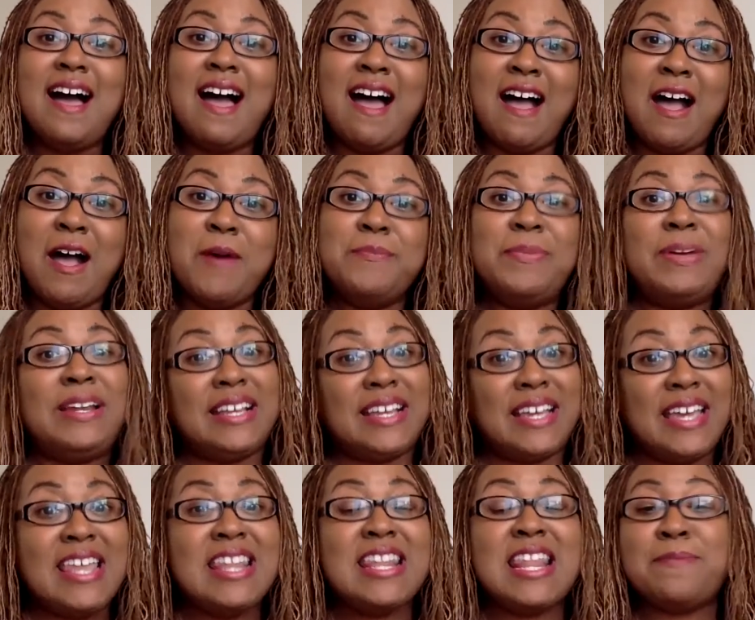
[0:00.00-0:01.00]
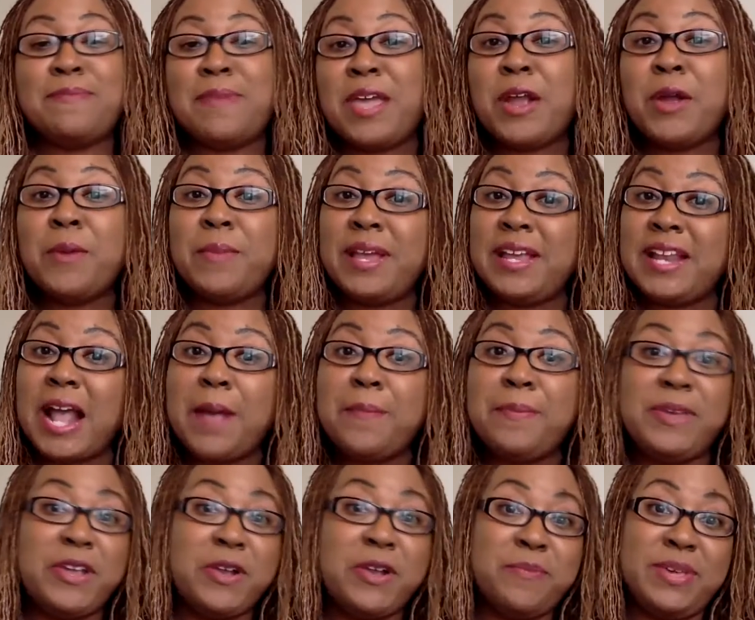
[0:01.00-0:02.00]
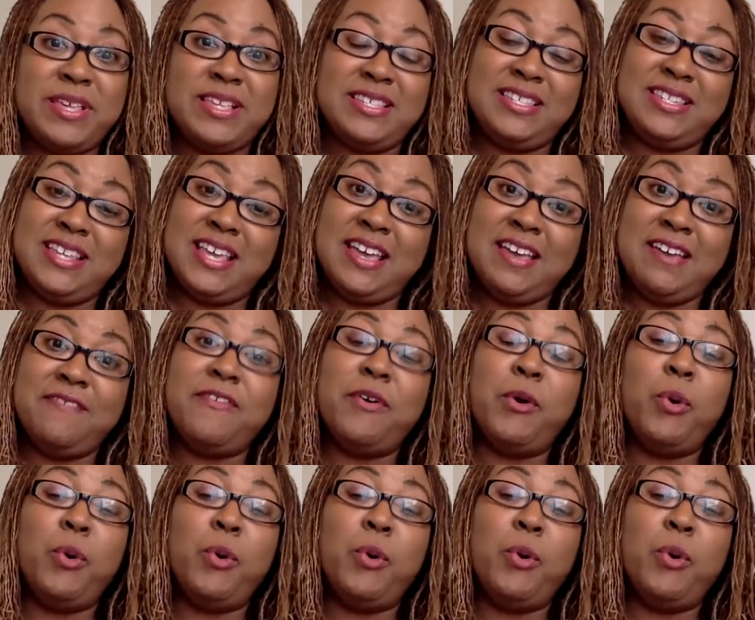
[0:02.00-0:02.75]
But again, they may or may not be your biz dev